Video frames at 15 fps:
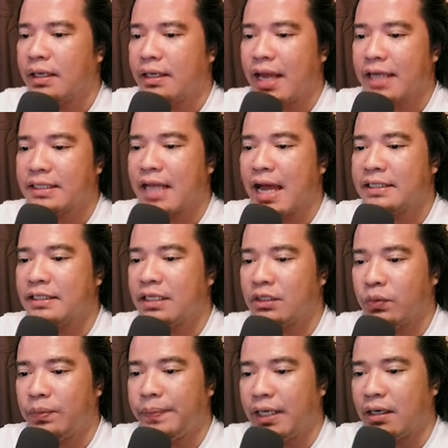next guys that
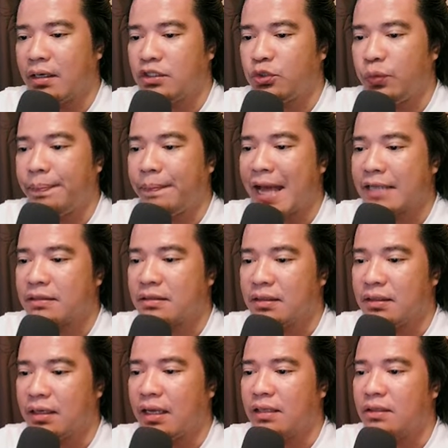would be on sweep
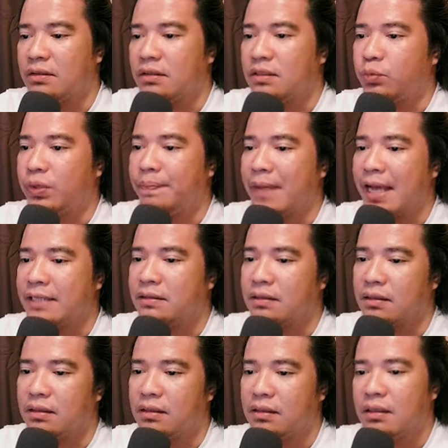master and on the sweep
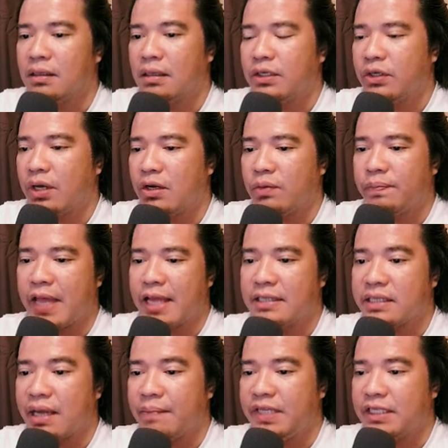master you can obtain
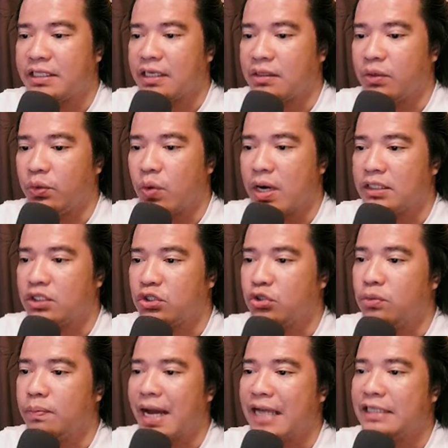some decent rewards
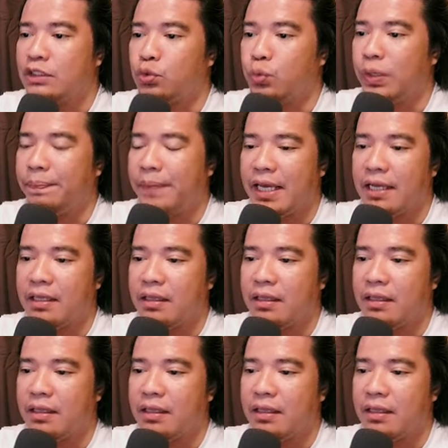too by sweeping